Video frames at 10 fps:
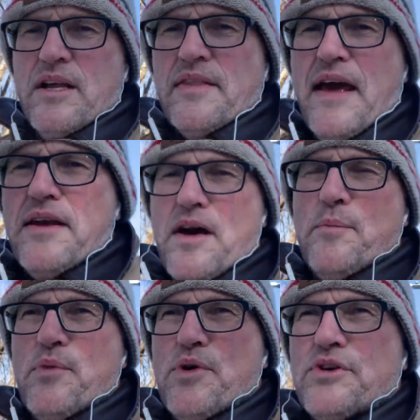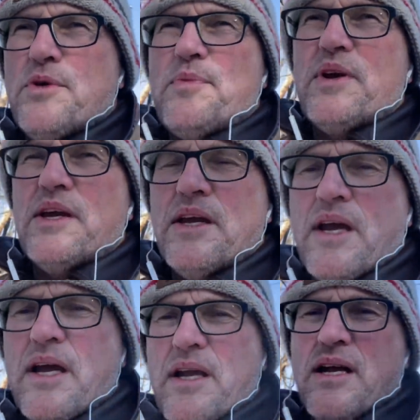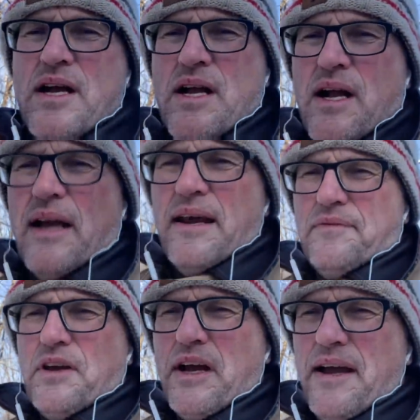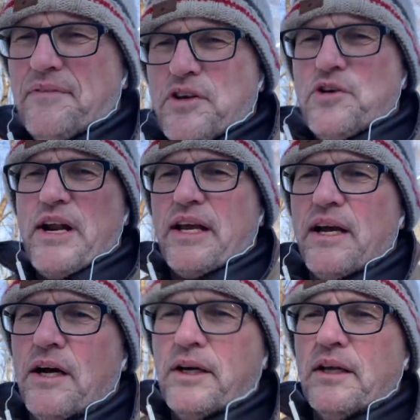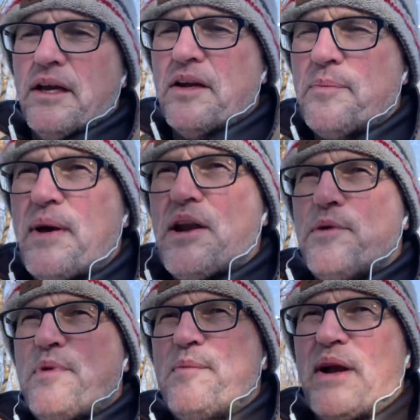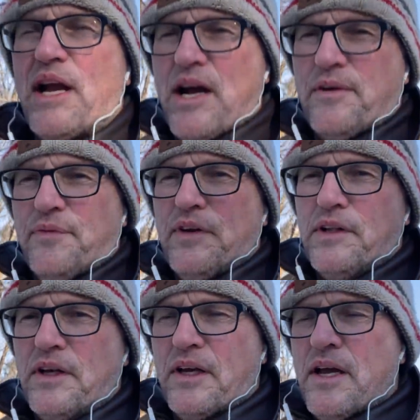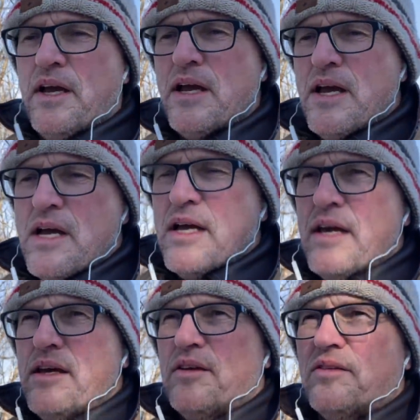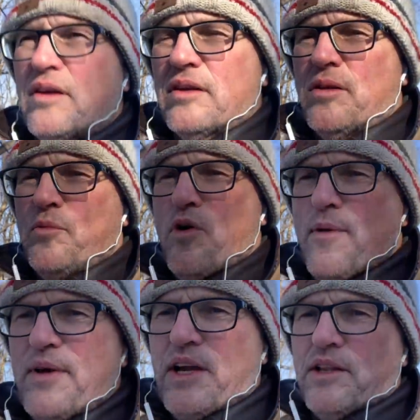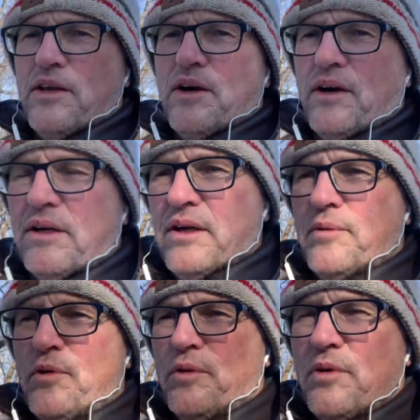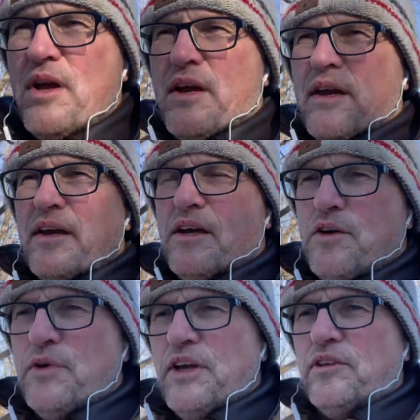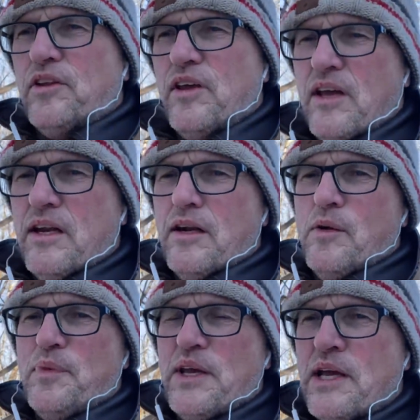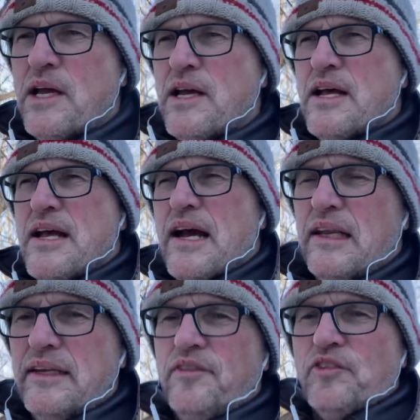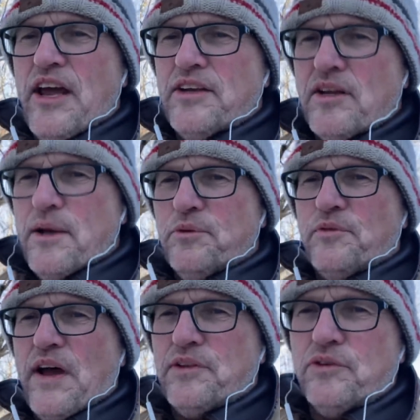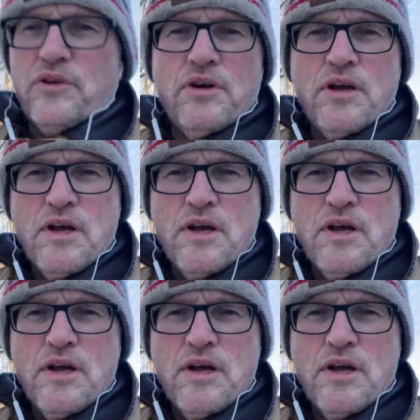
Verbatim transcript: that number to be. I'd have to I have to try to calculate it better, but my gut feeling is that the warming in the Arctic will increase and it'll be at least 10 times faster